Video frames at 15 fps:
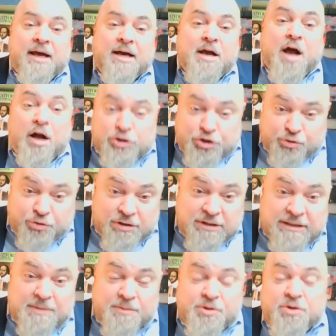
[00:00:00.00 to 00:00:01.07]
cultural
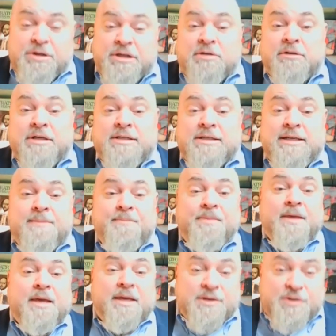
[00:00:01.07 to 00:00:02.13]
literacy,
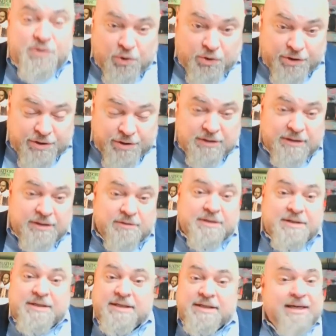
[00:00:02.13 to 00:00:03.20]
historical
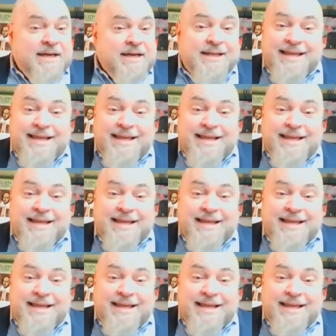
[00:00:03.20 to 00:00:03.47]
literacy,